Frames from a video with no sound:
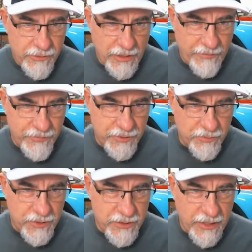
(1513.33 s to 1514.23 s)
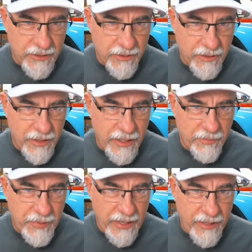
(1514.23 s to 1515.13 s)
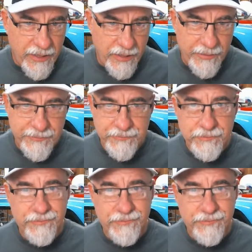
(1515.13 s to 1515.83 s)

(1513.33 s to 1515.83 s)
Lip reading: Travis, was the headliner a pain?